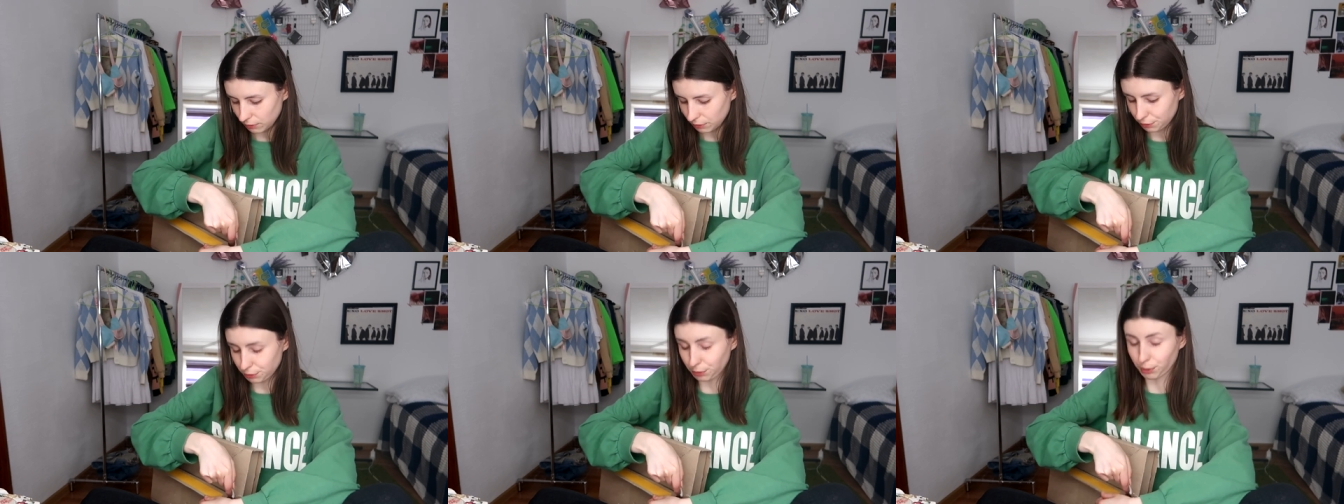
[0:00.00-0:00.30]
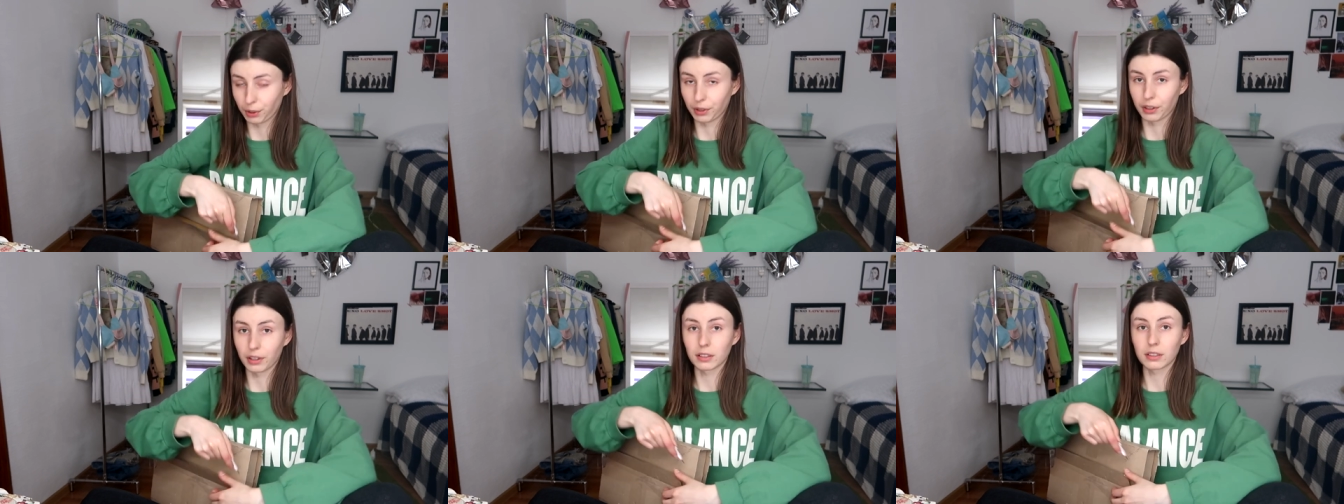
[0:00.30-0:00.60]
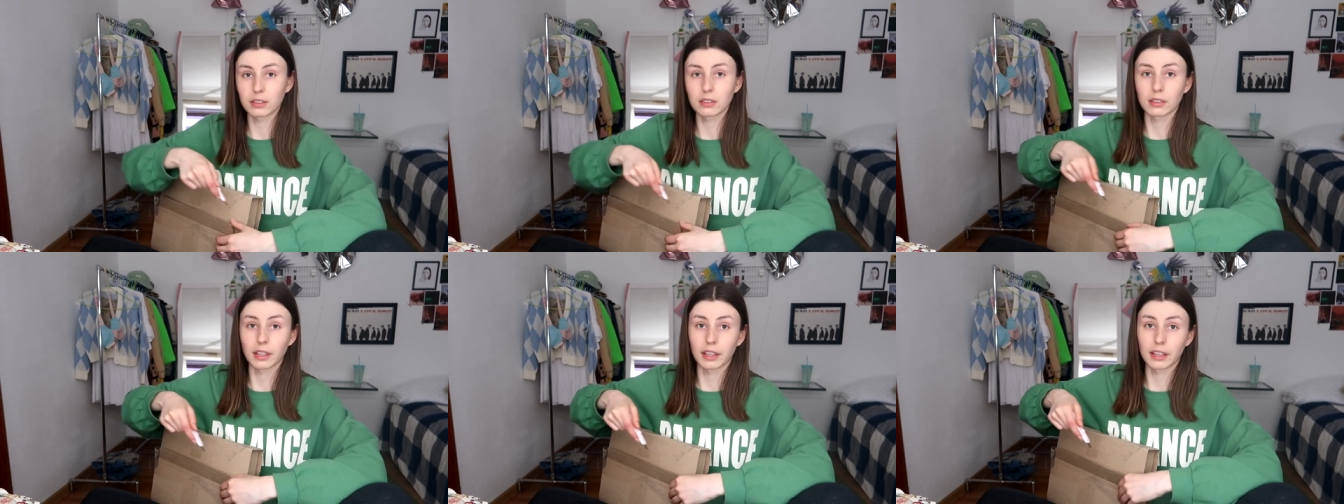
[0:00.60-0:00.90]
for
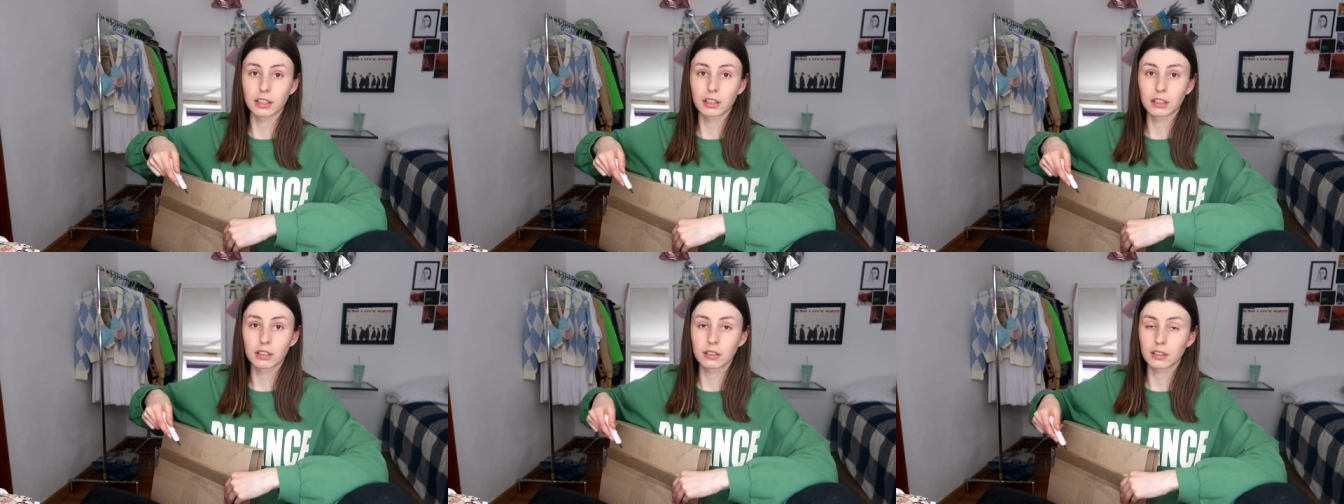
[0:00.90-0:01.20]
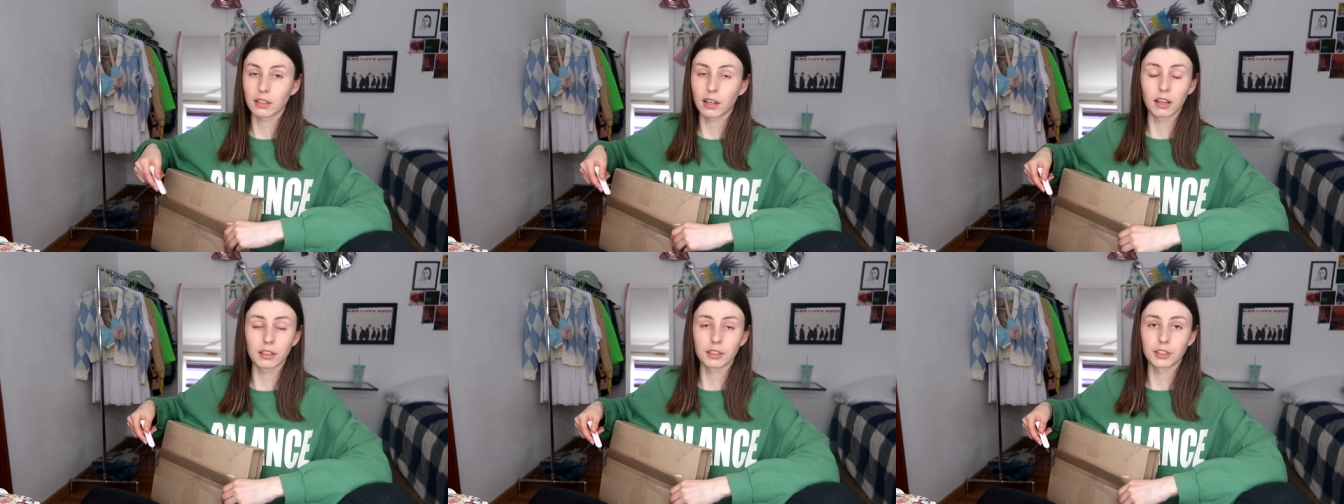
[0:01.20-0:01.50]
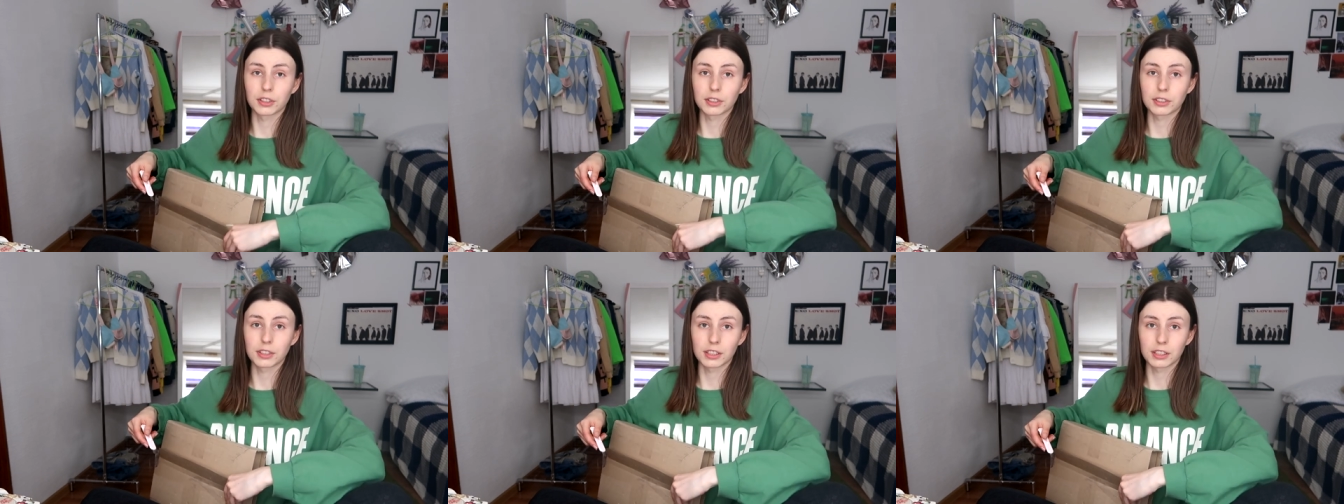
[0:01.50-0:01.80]
like
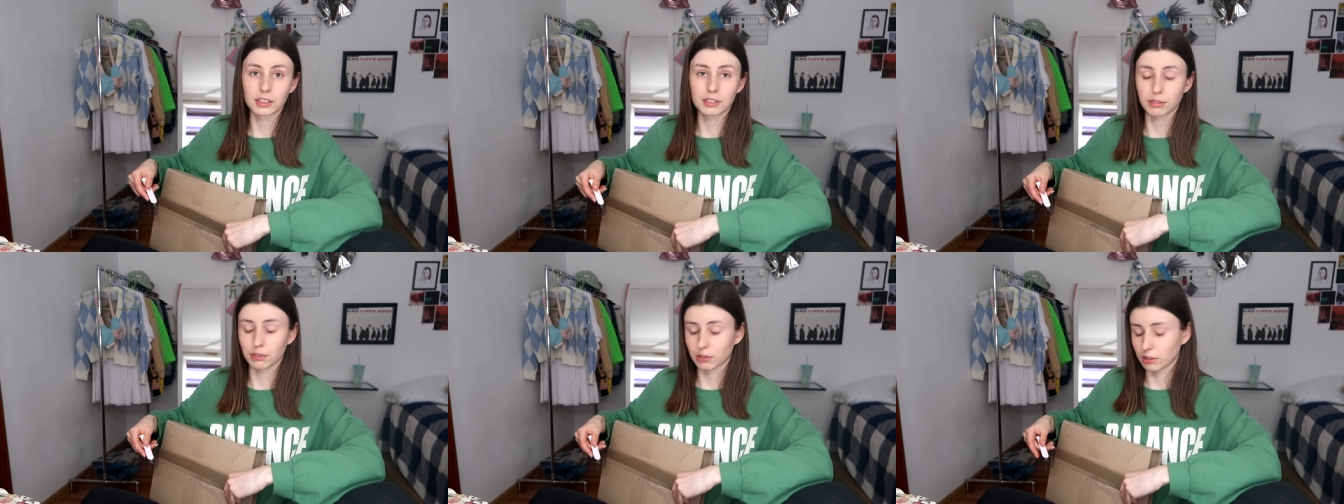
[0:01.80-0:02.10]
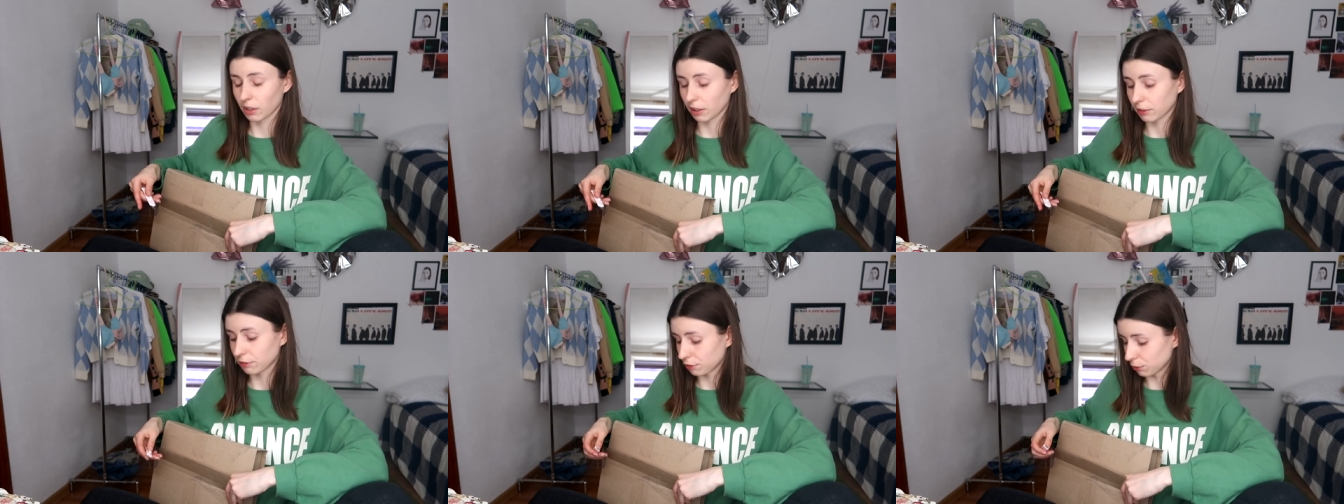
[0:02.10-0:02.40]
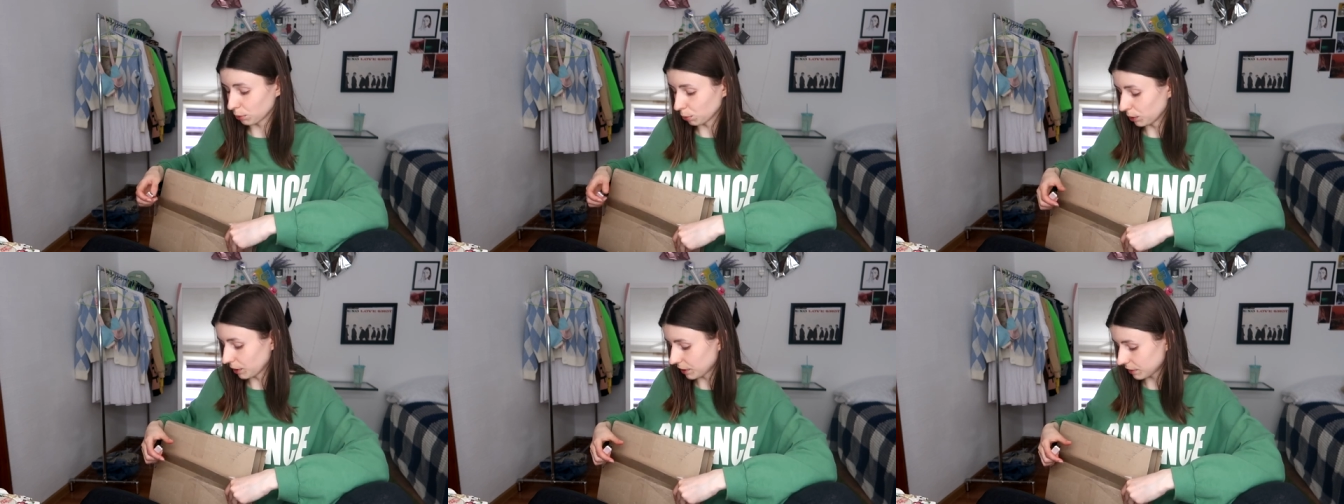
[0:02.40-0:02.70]
other things, for like
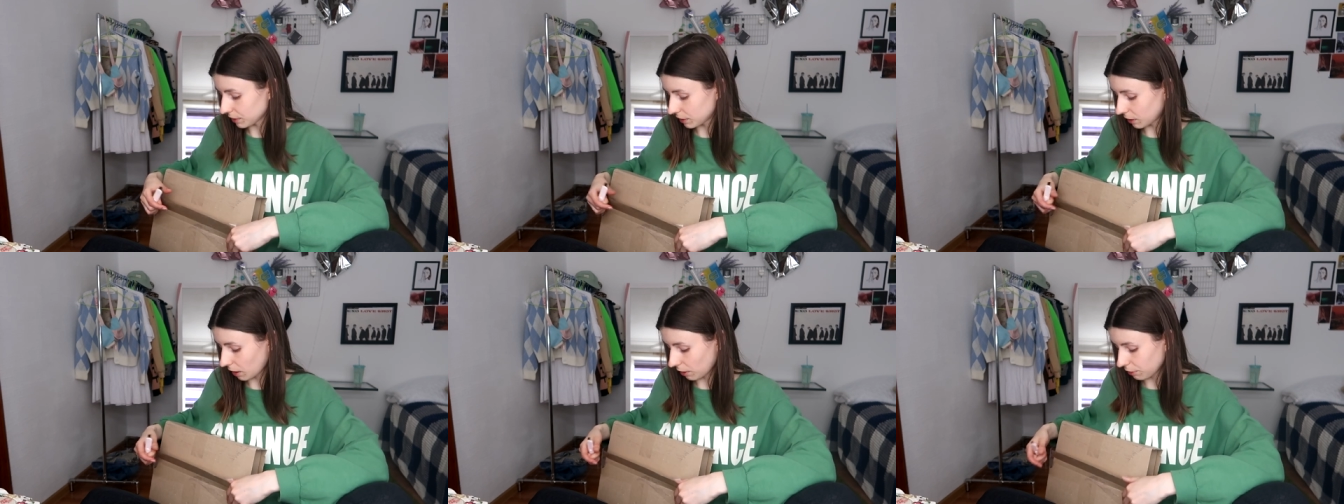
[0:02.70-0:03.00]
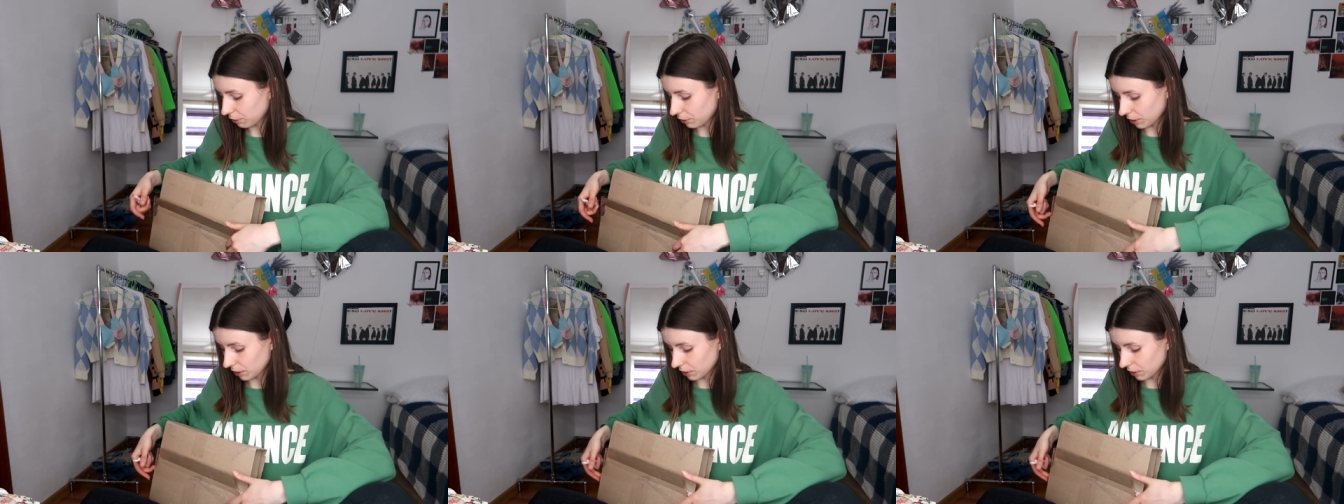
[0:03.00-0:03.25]
food and stuff.